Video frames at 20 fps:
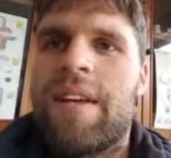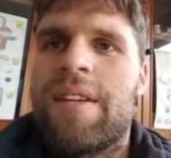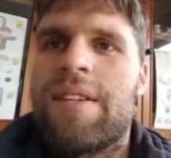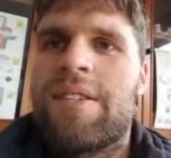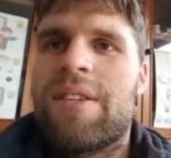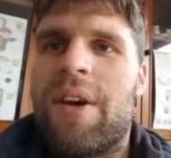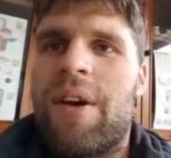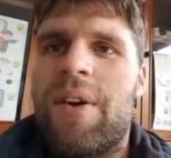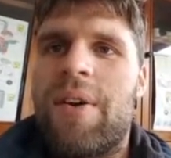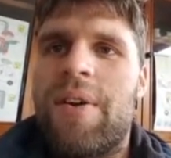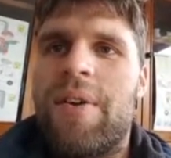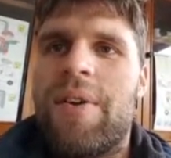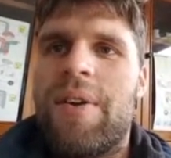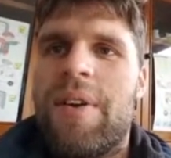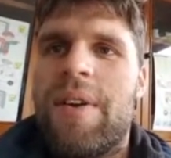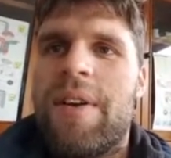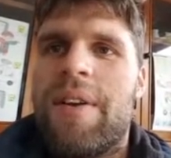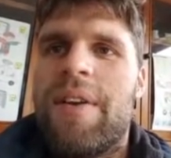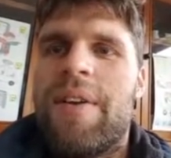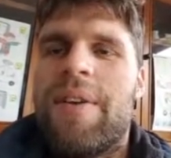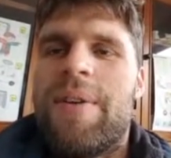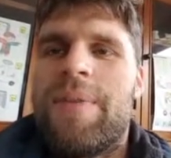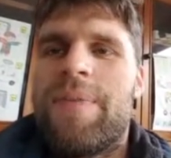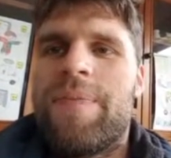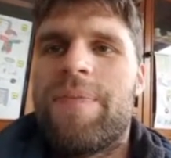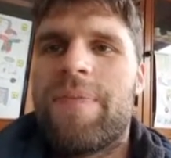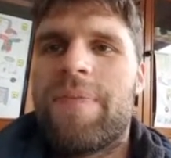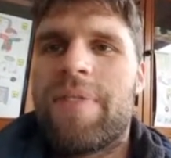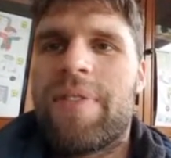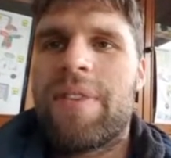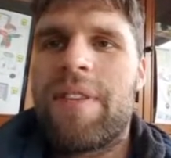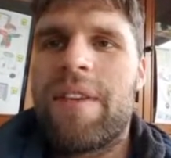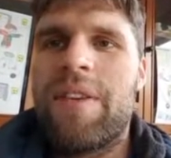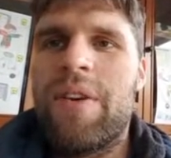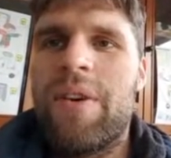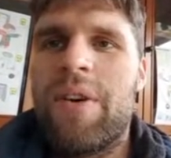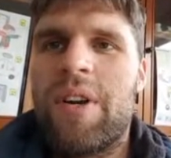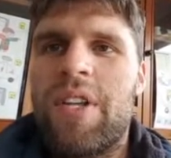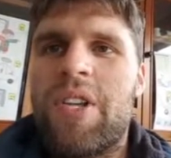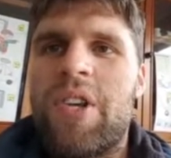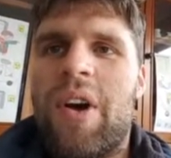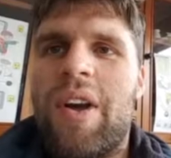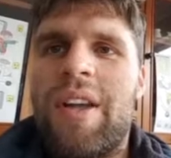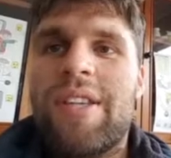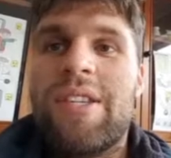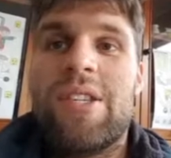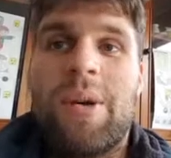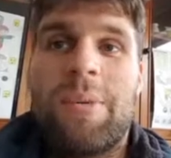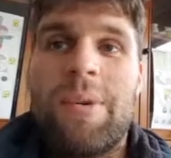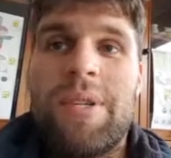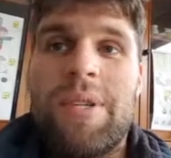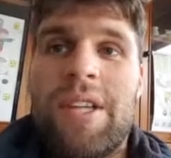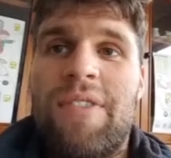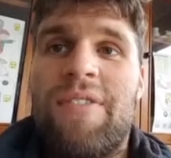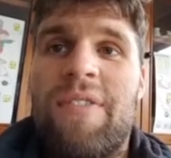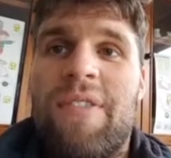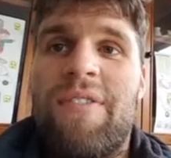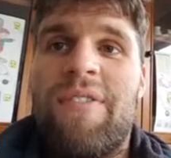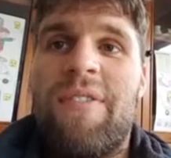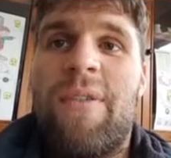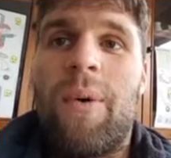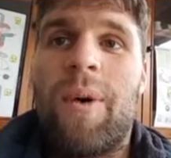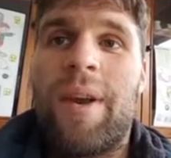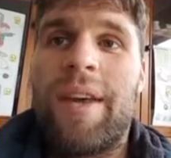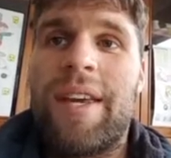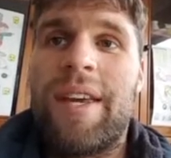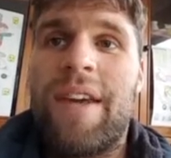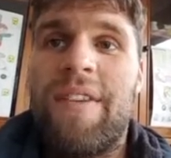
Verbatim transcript: So you got to try and stop yourself from falling.